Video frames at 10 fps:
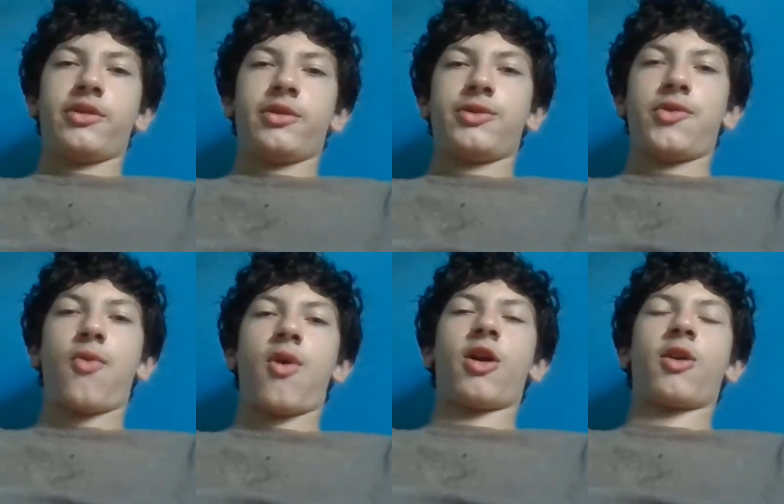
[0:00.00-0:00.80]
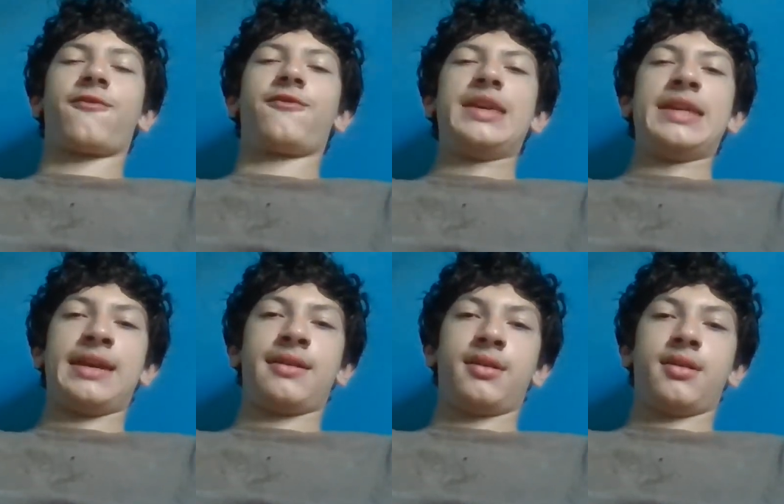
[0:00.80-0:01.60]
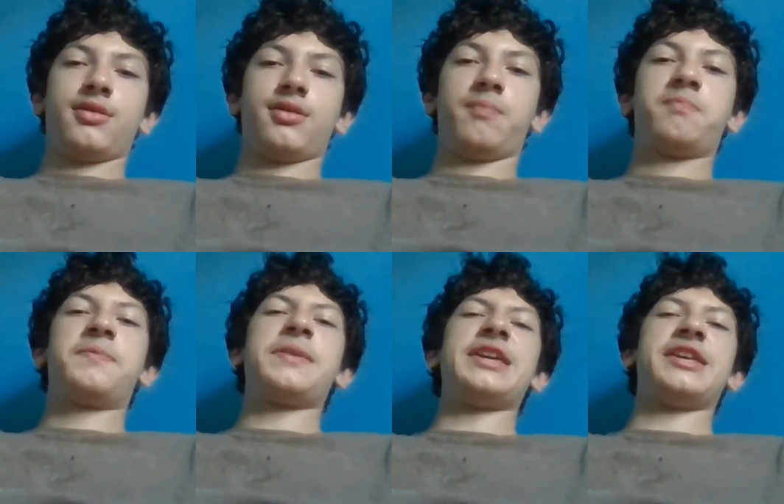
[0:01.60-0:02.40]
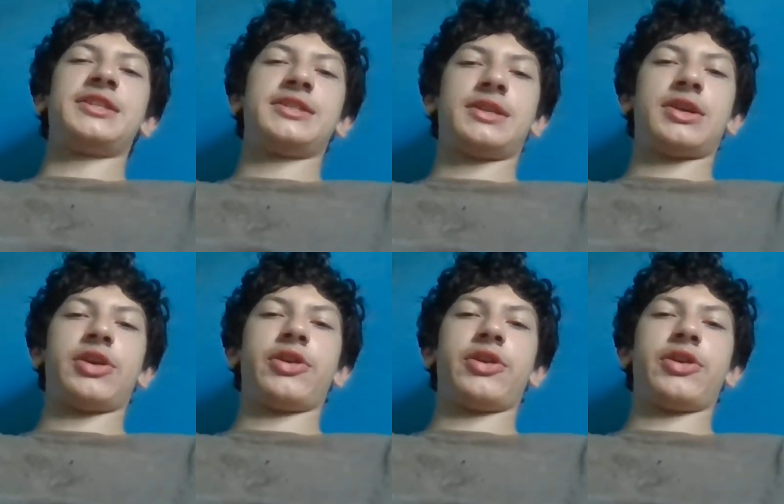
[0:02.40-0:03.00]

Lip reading: You are feeding the beast